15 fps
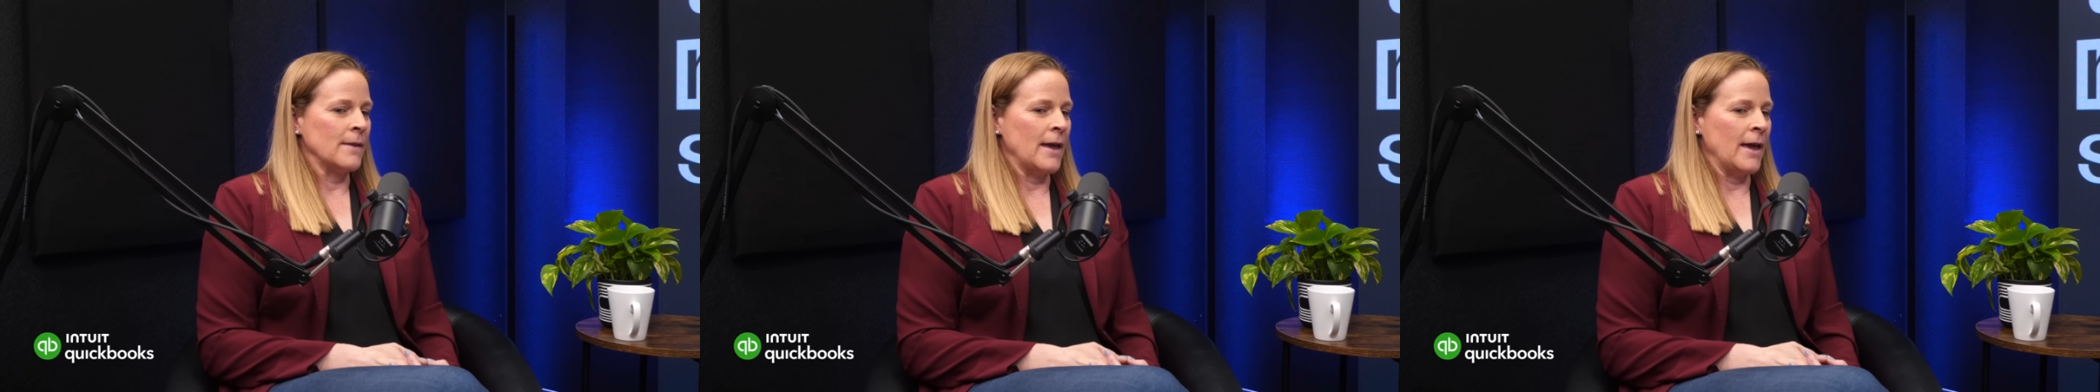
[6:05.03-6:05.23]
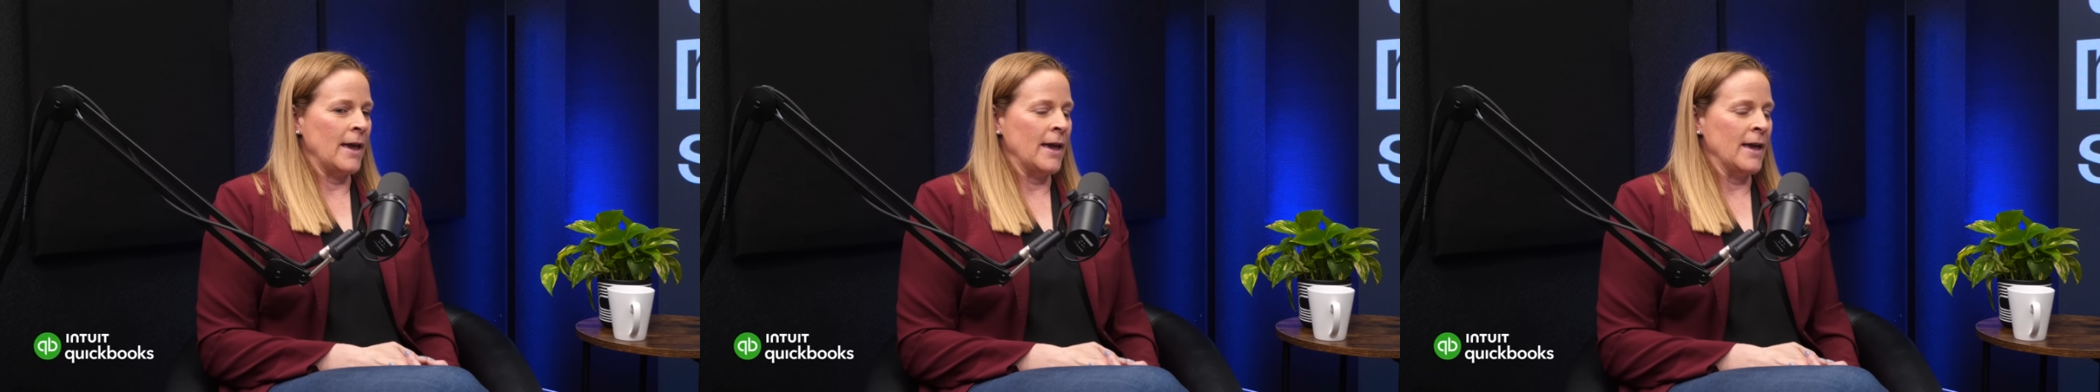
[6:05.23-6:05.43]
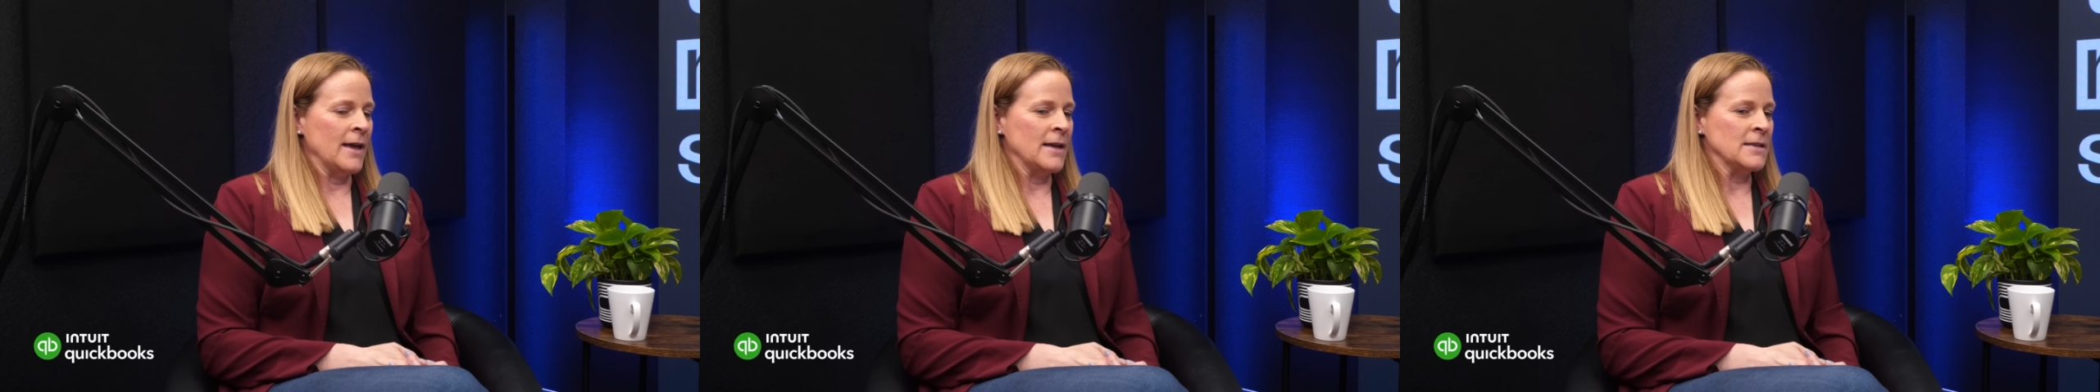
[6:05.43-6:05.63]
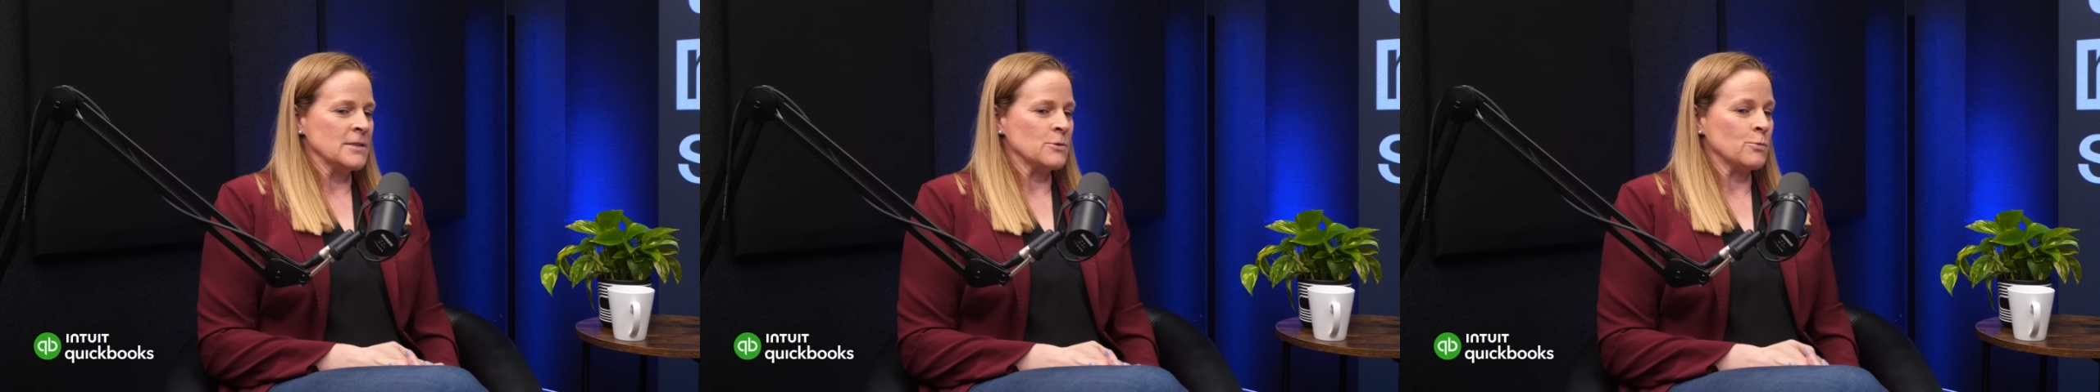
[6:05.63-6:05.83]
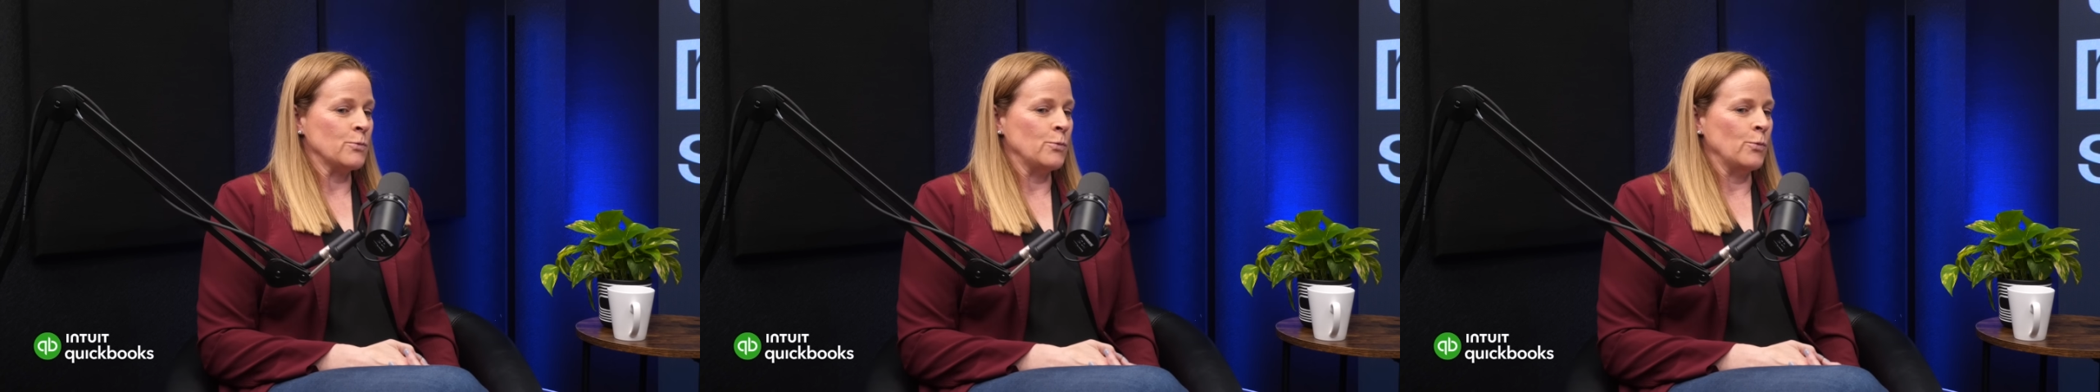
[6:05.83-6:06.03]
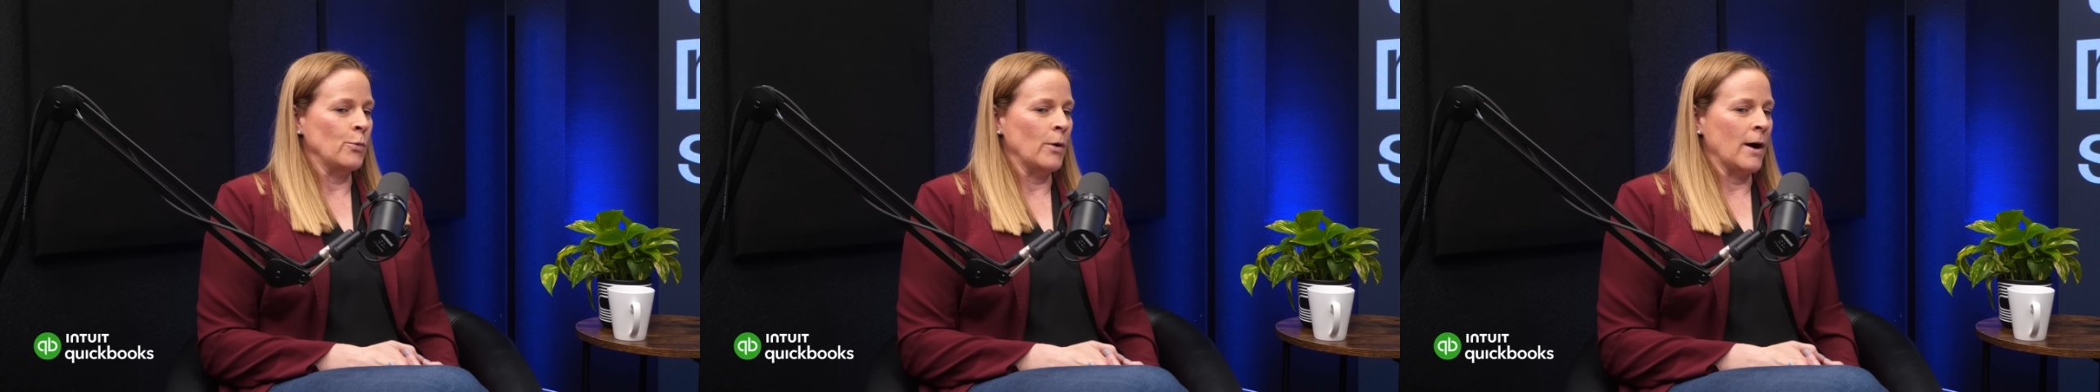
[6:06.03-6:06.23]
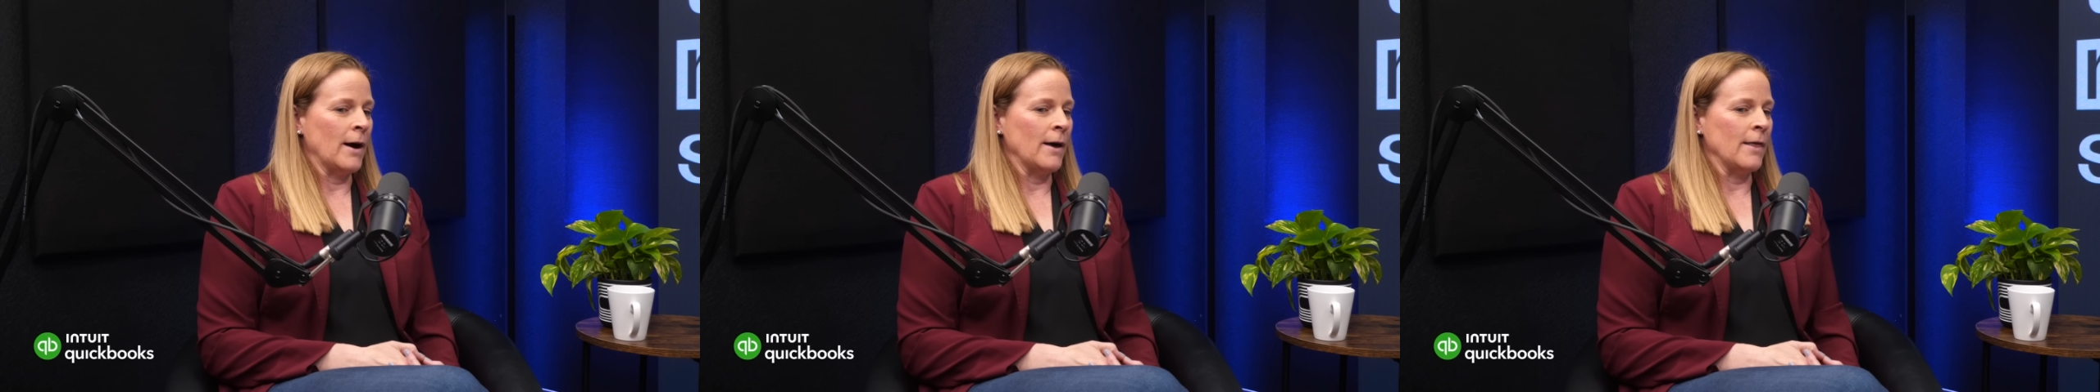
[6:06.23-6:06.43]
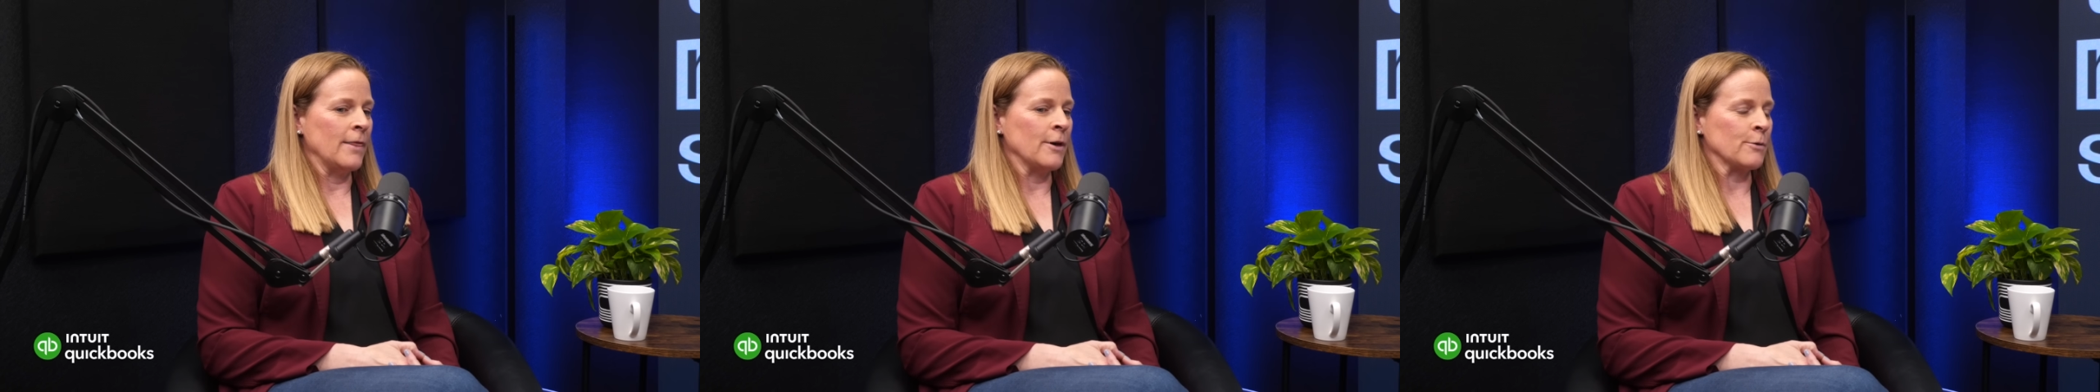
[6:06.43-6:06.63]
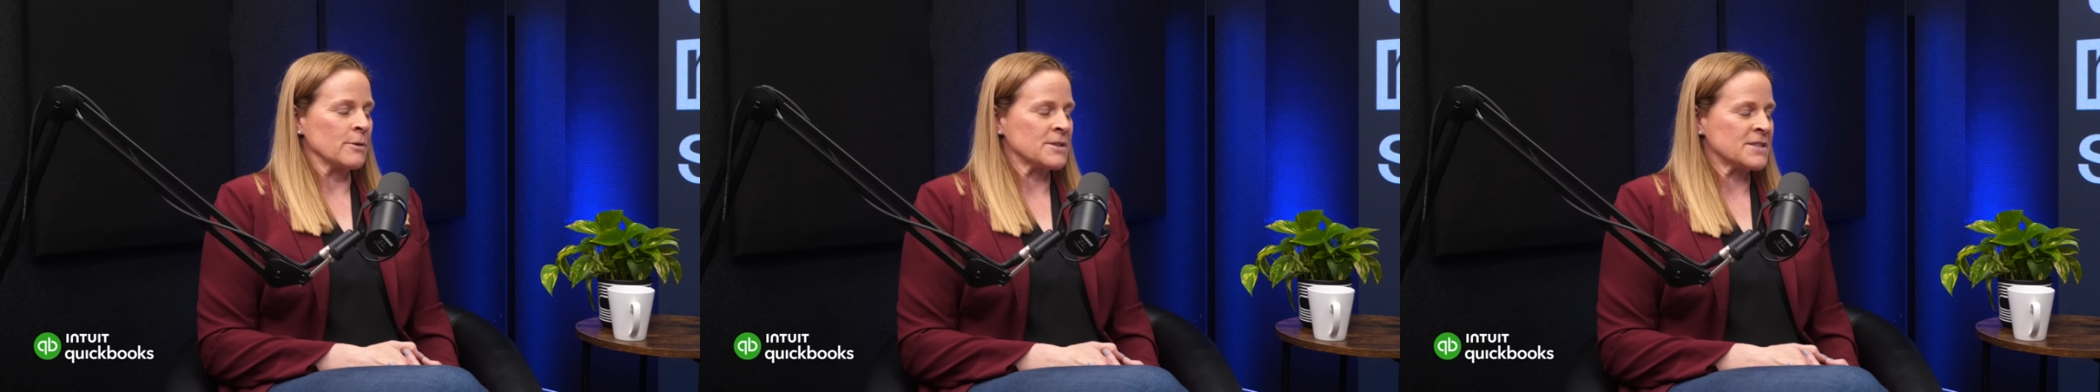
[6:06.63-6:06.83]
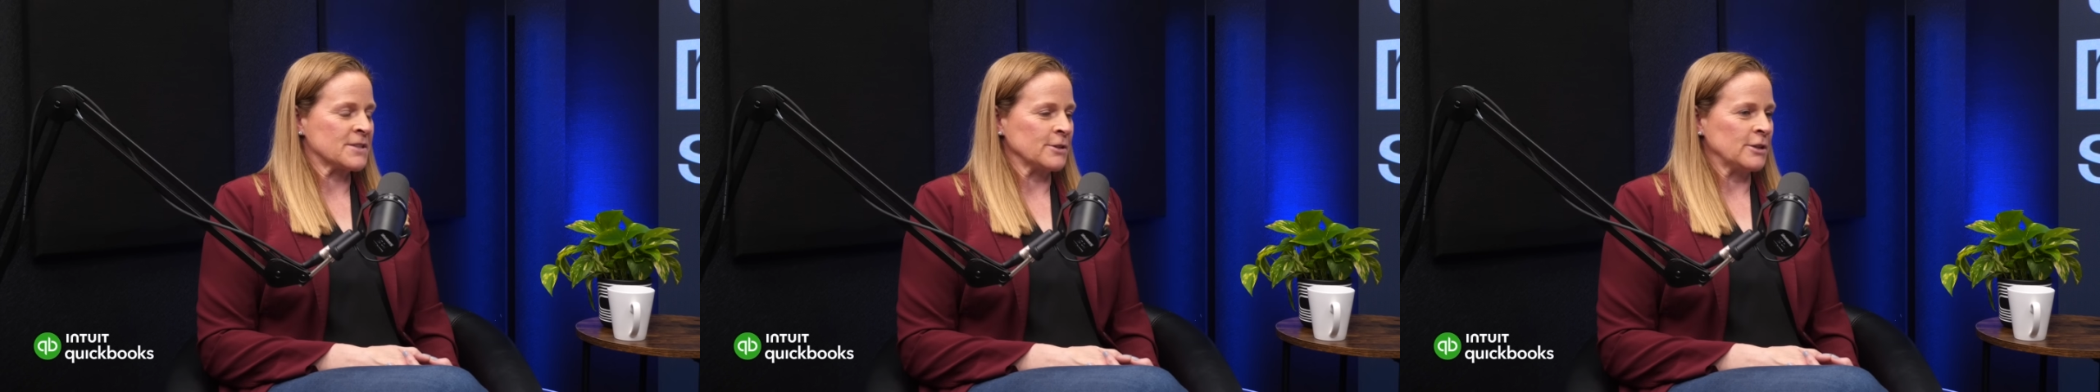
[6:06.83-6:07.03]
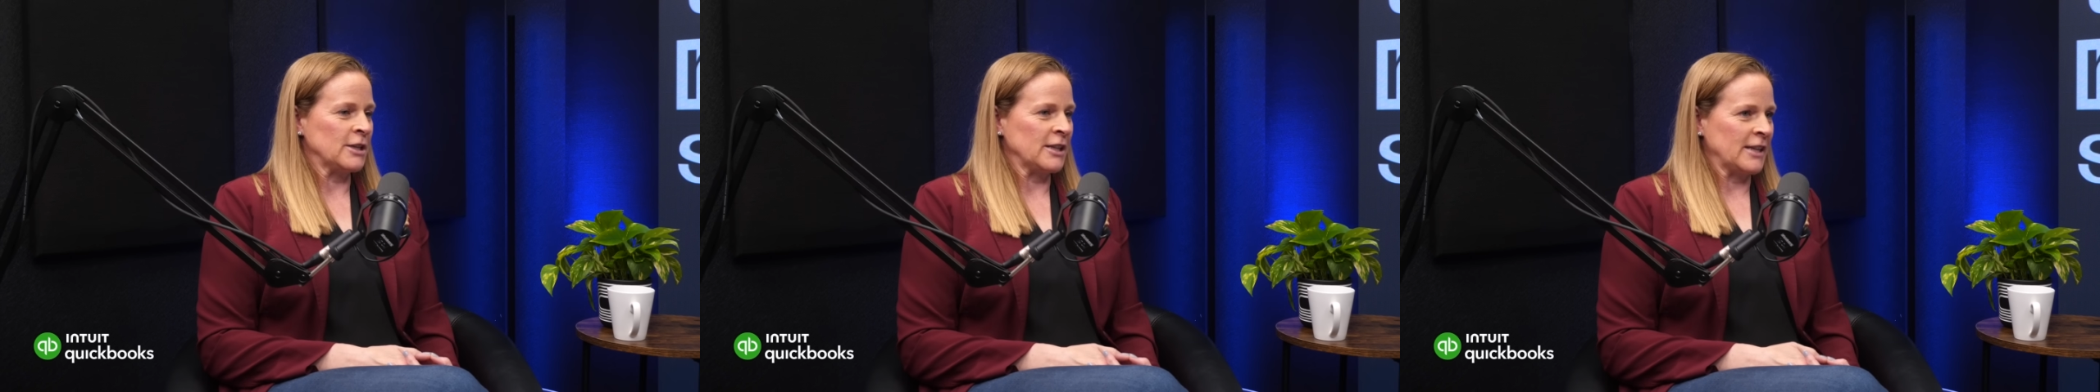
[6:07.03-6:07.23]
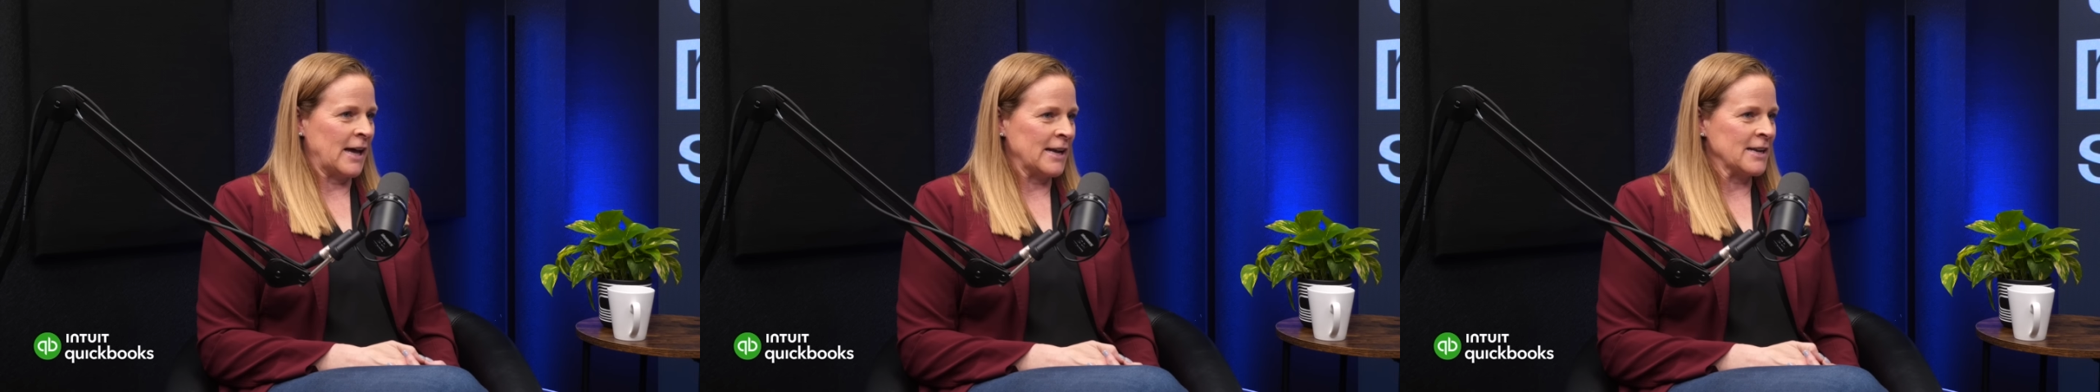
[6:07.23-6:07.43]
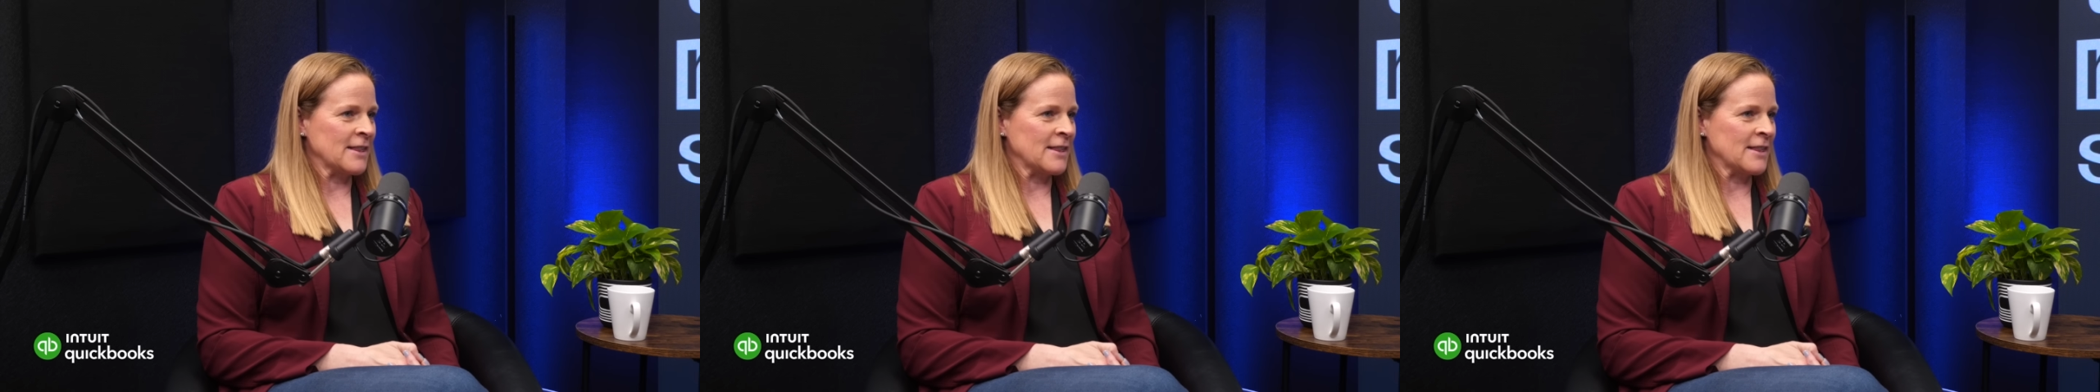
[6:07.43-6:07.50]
And there were still a lot